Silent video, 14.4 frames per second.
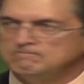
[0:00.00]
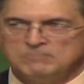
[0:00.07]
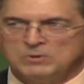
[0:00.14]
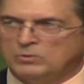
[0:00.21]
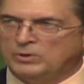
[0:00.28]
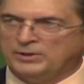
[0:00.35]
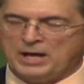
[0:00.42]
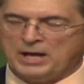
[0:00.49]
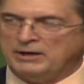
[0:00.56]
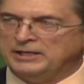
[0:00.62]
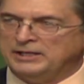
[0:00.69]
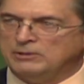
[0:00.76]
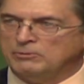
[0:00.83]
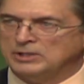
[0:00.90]
without
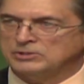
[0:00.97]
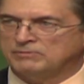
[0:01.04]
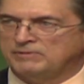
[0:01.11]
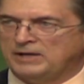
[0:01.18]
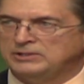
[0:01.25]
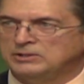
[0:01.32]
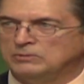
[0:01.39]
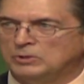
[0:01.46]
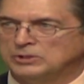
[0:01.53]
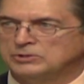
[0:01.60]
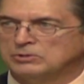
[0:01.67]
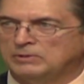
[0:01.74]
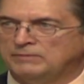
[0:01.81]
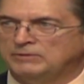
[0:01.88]
any reservation
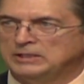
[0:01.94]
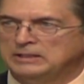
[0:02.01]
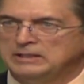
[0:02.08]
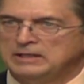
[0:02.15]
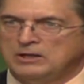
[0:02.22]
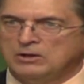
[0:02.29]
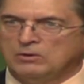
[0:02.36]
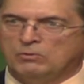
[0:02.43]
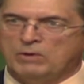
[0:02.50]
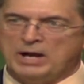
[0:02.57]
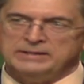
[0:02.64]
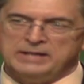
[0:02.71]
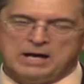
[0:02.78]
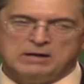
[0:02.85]
whatsoever.
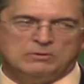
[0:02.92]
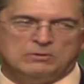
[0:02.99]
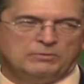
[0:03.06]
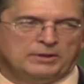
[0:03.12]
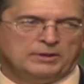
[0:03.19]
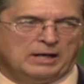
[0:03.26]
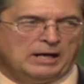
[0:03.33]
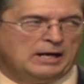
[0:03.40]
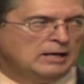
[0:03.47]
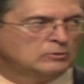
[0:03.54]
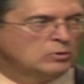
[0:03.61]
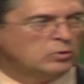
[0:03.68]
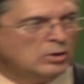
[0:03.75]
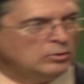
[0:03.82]
Right now,
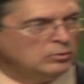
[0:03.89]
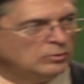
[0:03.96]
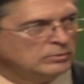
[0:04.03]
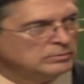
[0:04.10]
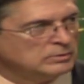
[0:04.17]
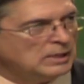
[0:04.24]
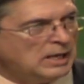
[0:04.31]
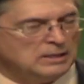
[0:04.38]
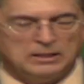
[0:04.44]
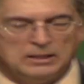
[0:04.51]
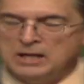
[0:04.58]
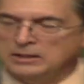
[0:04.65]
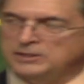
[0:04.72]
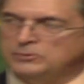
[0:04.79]

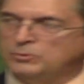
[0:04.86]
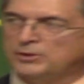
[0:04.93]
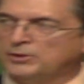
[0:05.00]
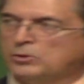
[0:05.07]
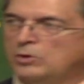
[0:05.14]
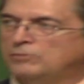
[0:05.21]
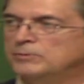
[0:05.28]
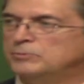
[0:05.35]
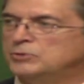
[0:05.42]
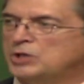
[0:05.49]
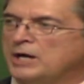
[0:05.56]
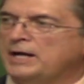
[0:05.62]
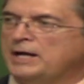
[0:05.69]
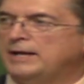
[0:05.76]
I'll end with a quote from
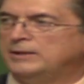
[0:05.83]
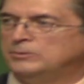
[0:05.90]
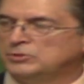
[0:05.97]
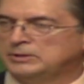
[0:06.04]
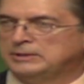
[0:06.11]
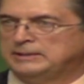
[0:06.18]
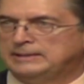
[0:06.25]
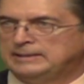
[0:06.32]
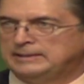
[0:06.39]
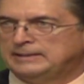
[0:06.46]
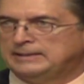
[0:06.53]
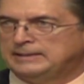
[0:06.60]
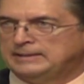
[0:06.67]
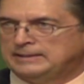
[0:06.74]
John Adams.
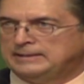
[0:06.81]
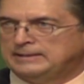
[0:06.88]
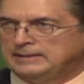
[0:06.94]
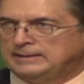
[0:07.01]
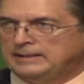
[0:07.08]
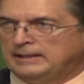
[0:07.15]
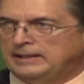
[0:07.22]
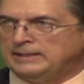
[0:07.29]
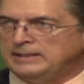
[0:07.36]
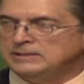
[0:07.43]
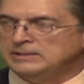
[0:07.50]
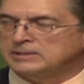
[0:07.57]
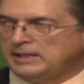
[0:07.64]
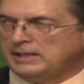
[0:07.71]
And he
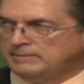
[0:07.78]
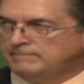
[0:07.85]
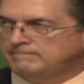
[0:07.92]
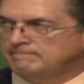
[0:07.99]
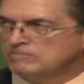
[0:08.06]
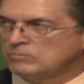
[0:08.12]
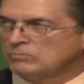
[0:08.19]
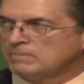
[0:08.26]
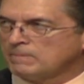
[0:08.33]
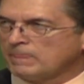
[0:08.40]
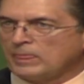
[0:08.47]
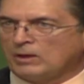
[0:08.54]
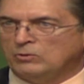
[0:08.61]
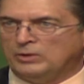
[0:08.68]
said,
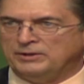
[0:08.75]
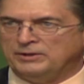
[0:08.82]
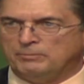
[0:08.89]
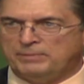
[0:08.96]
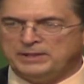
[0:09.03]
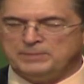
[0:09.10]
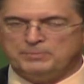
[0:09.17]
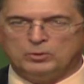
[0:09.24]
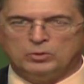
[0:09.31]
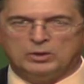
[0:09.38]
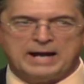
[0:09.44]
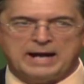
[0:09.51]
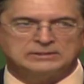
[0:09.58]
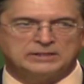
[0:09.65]
when the people were
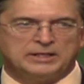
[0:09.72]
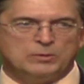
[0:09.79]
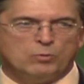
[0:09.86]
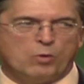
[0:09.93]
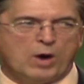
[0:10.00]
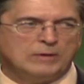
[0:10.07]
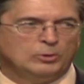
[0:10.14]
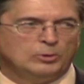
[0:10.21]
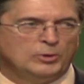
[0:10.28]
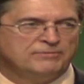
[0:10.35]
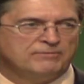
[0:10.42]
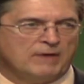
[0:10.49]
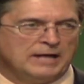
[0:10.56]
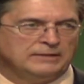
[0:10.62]
asking him, why would we
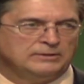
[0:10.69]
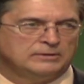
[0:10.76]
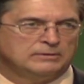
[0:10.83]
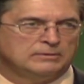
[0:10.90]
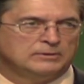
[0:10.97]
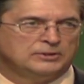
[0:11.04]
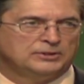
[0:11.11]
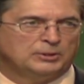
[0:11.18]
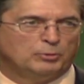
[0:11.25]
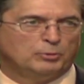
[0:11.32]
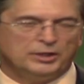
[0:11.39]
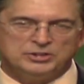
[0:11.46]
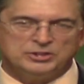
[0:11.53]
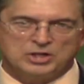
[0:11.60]
fight the
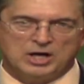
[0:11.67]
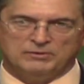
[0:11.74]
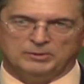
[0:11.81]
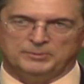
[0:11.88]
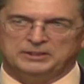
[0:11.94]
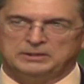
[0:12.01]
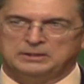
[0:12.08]
British government?